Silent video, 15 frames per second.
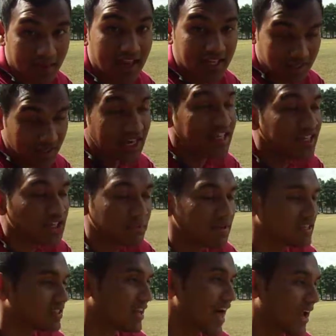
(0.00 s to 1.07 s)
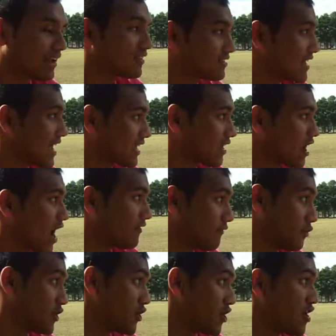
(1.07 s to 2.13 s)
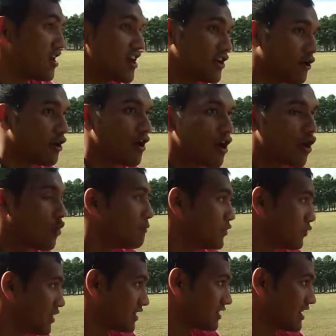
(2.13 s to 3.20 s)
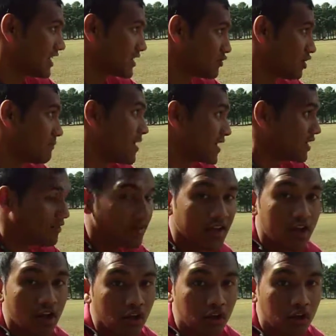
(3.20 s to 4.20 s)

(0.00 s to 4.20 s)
It's easy to be slacking off when you're in your home doing things, or you're making